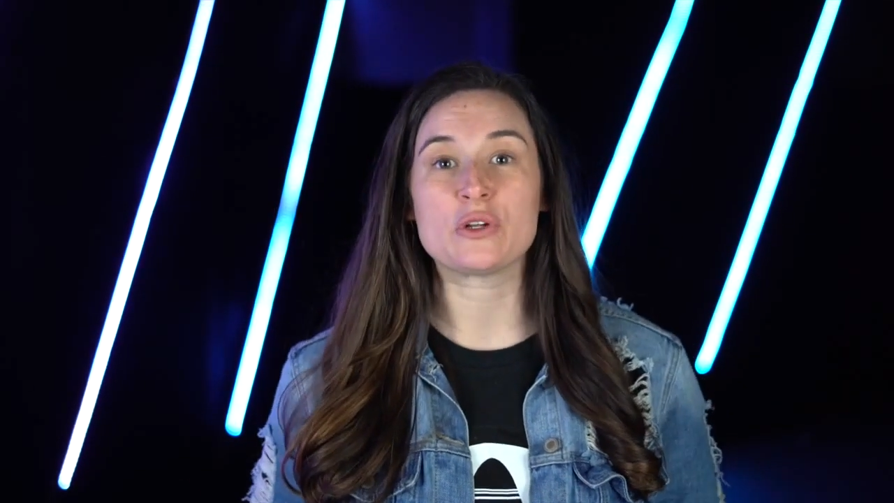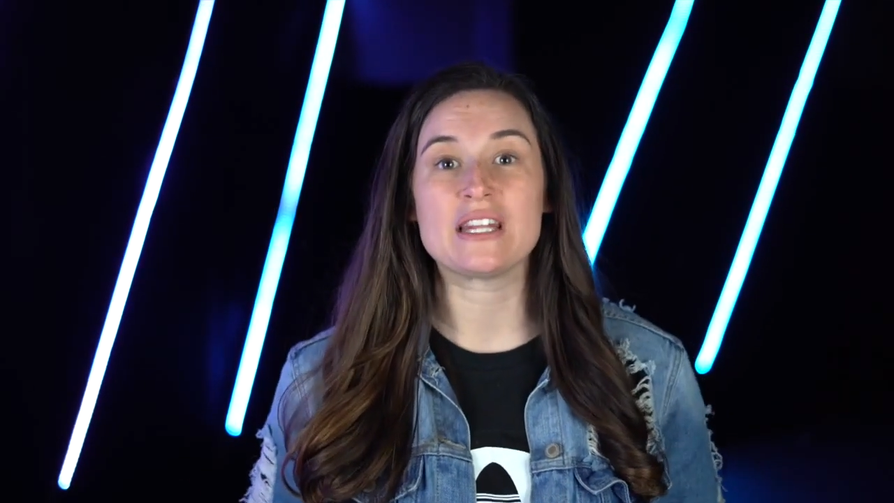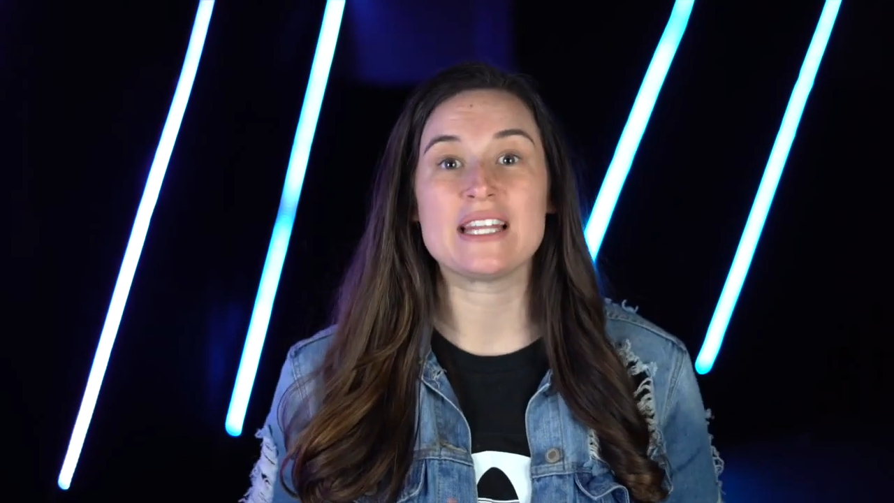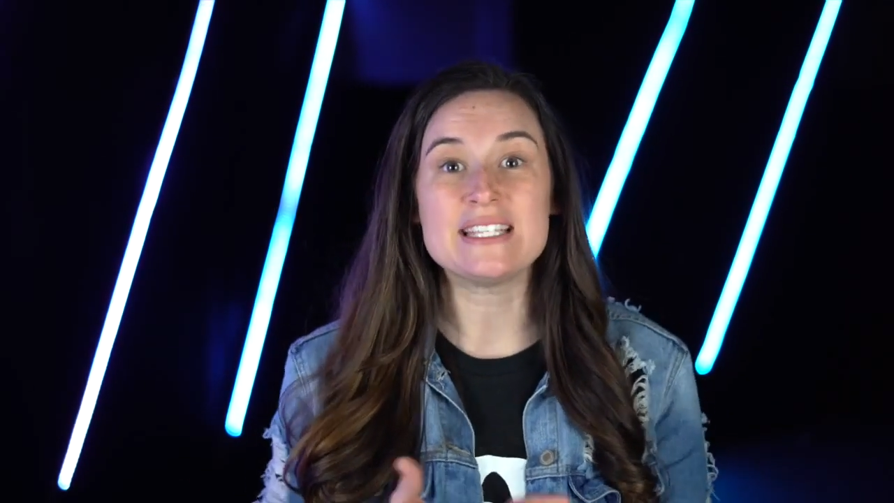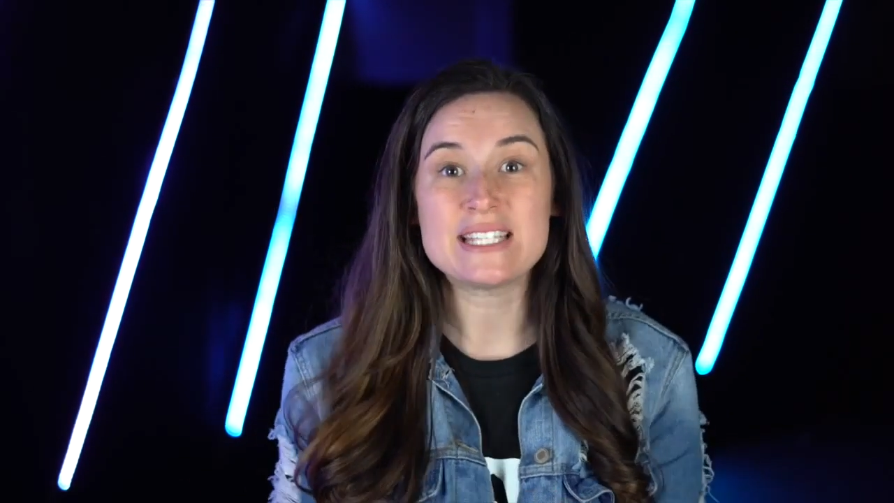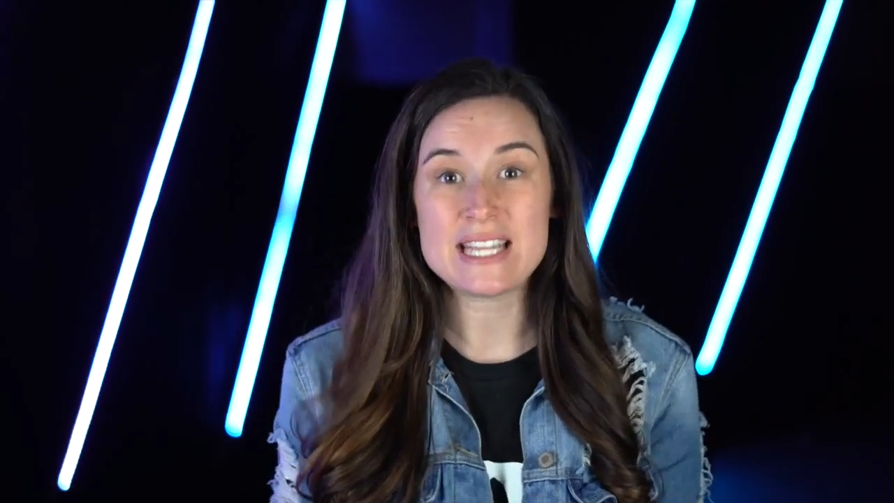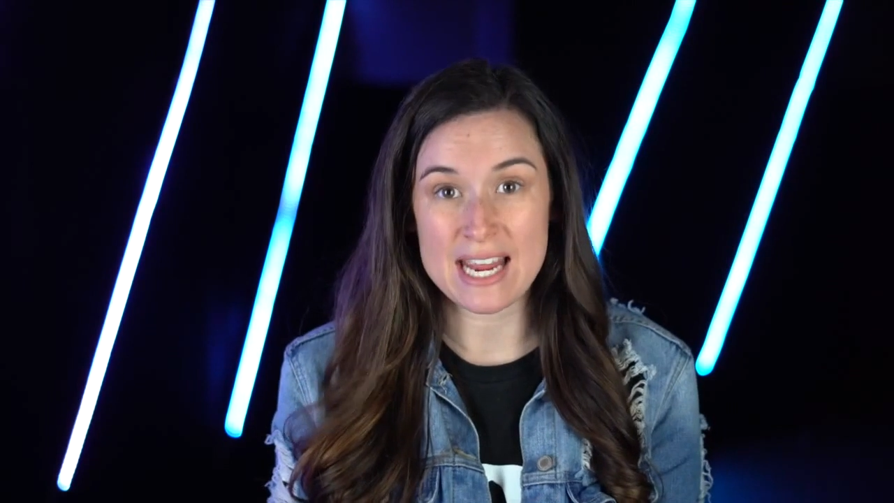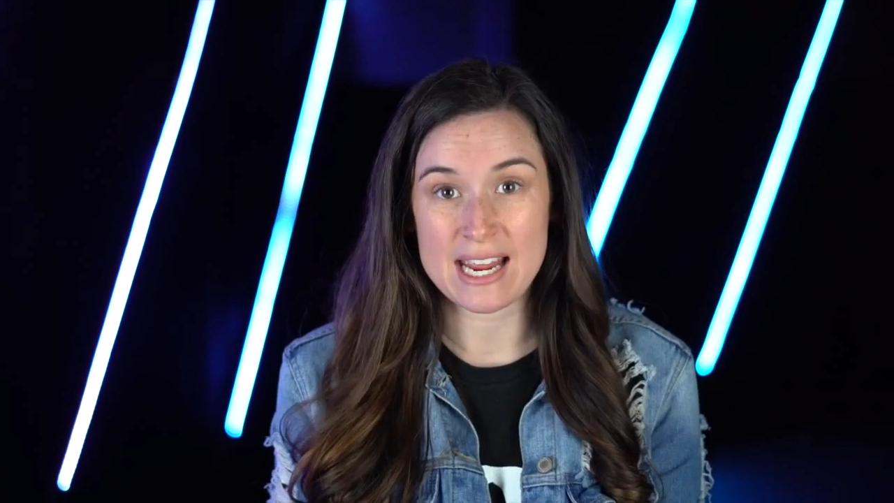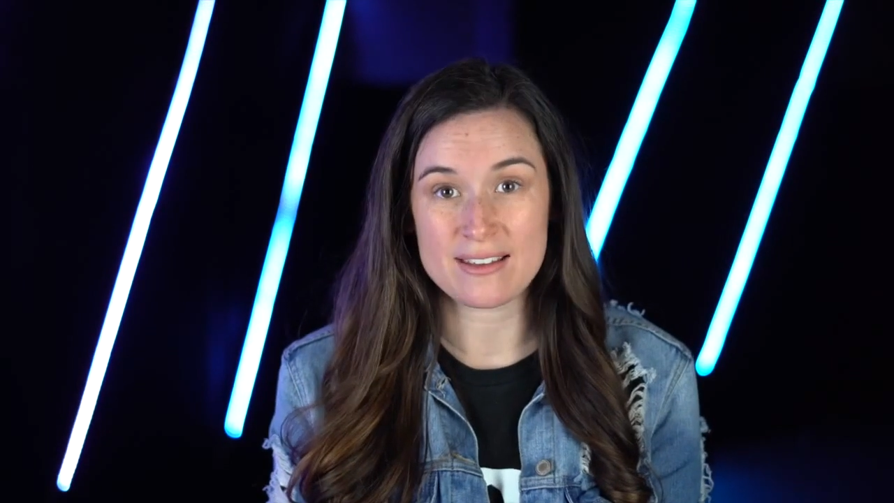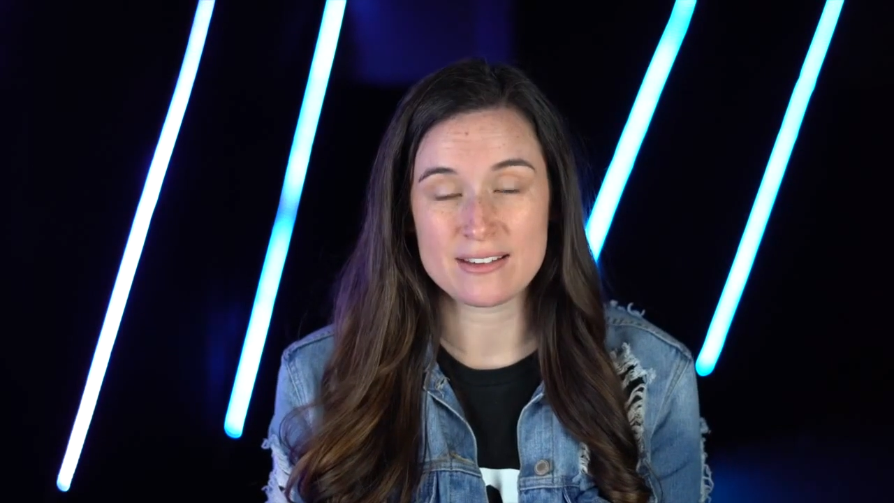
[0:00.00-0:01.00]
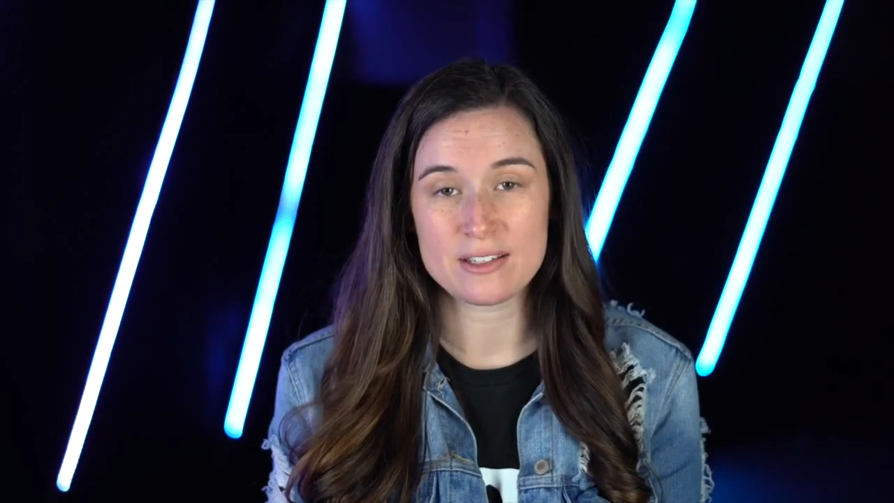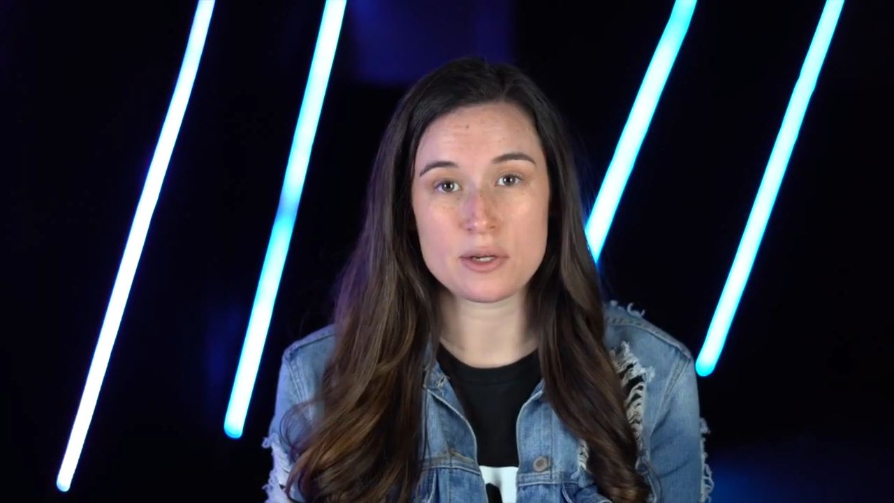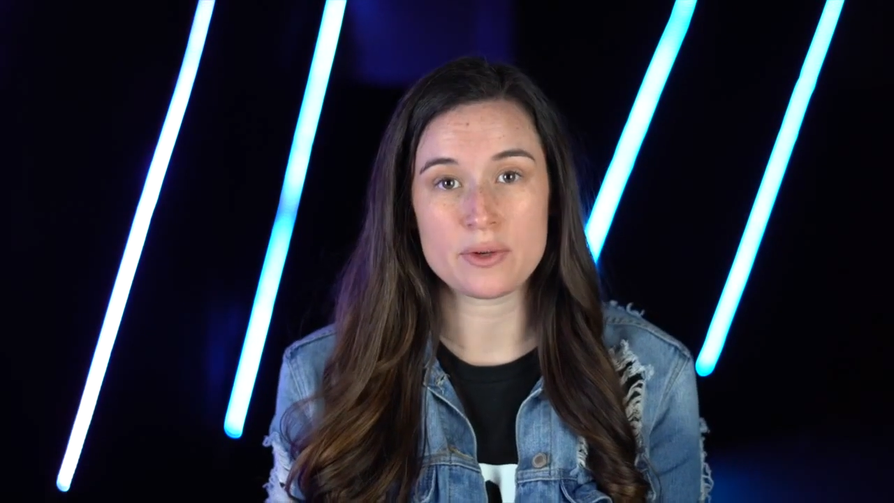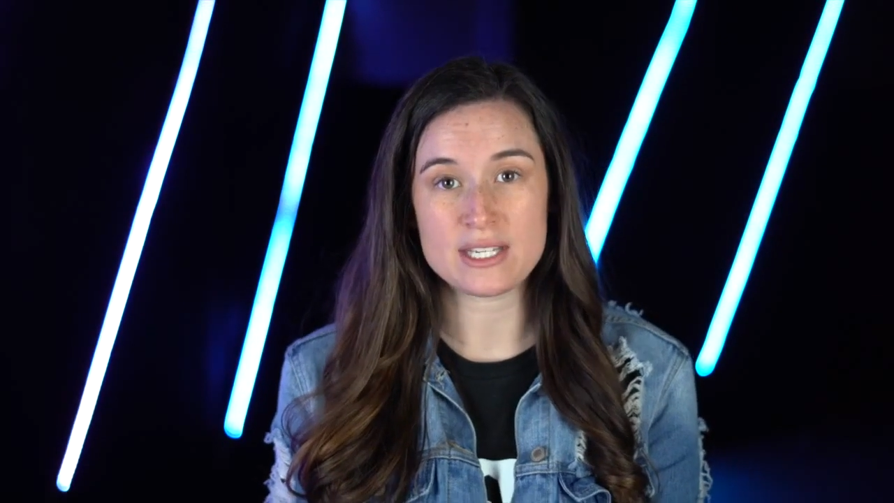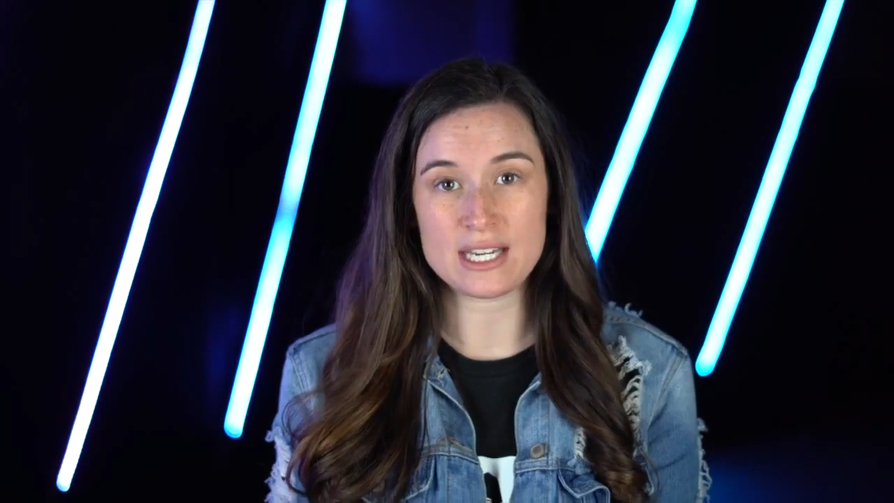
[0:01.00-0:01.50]
listening
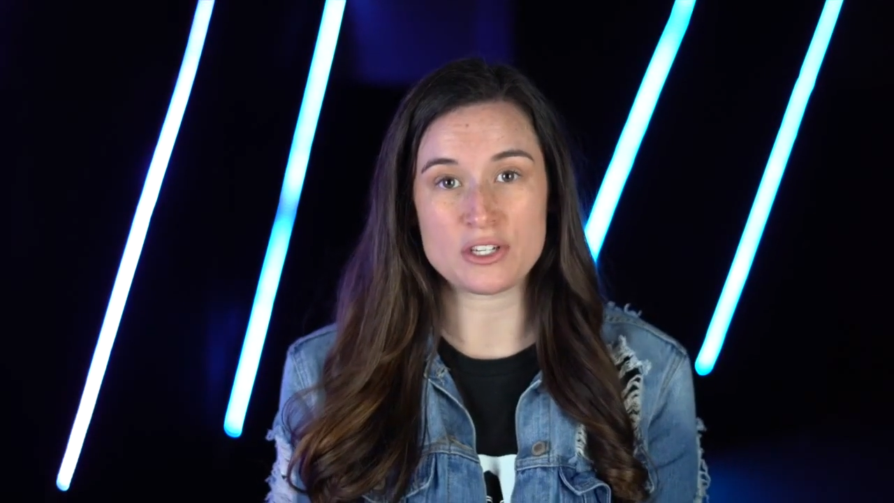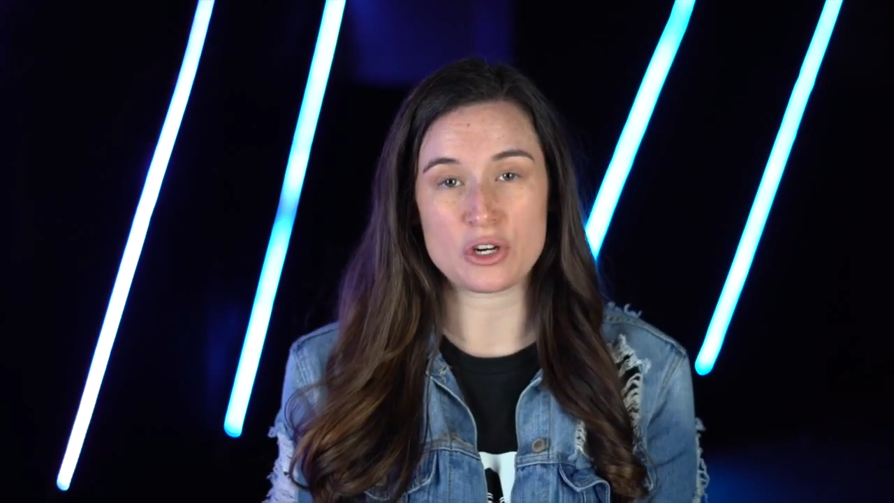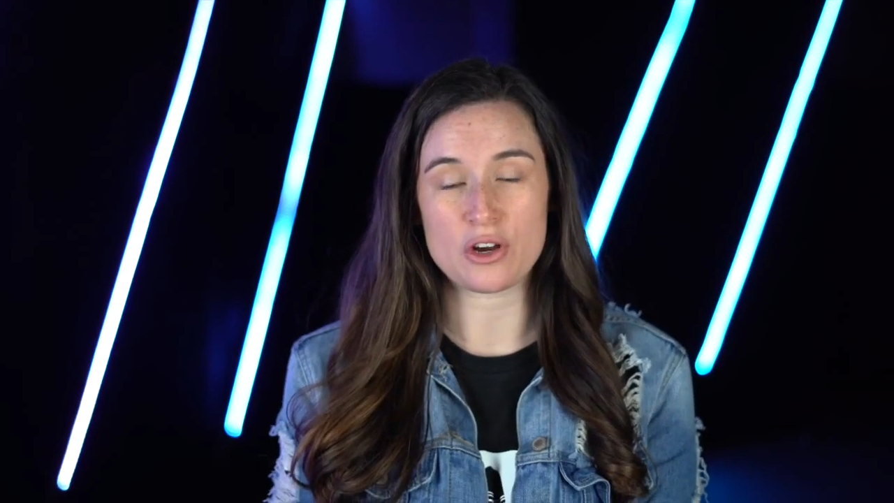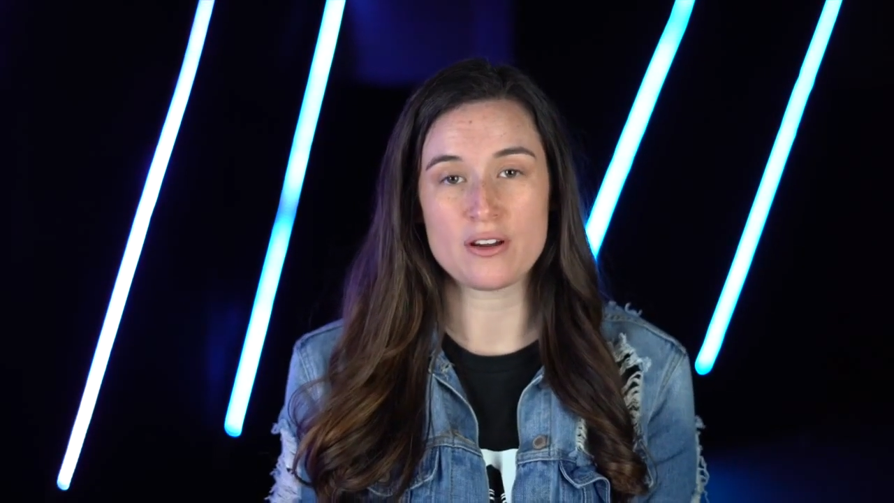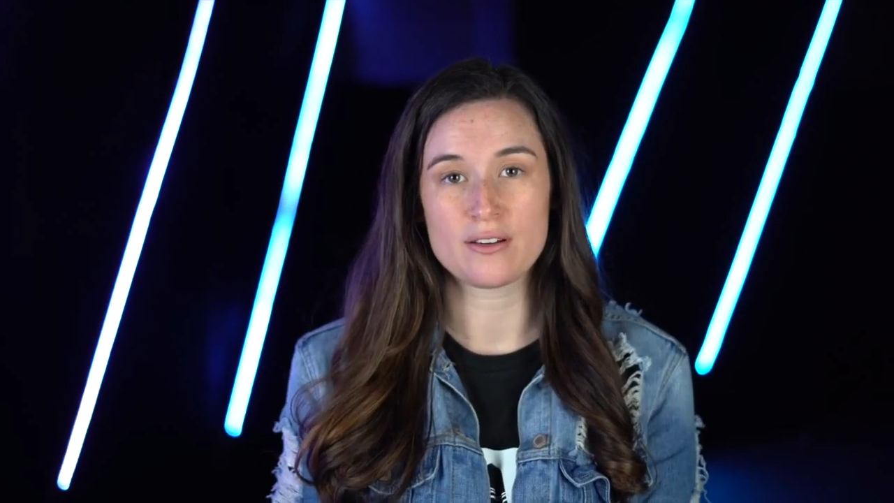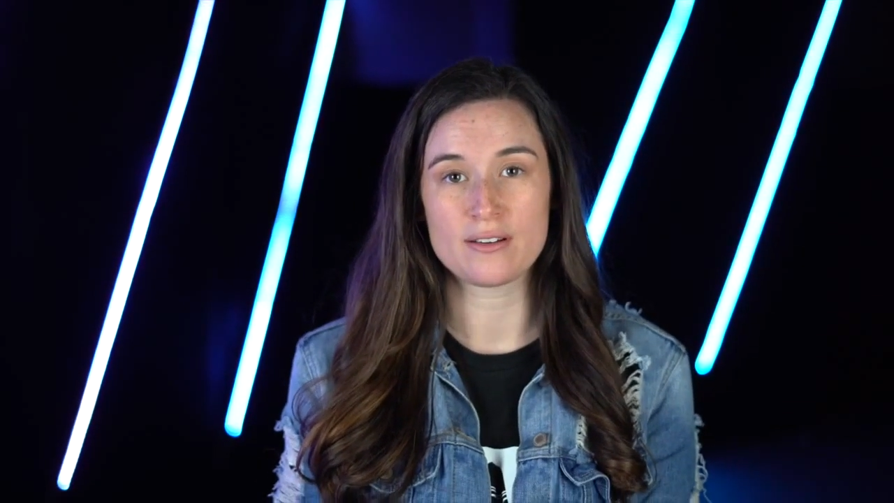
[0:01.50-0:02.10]
to a teacher,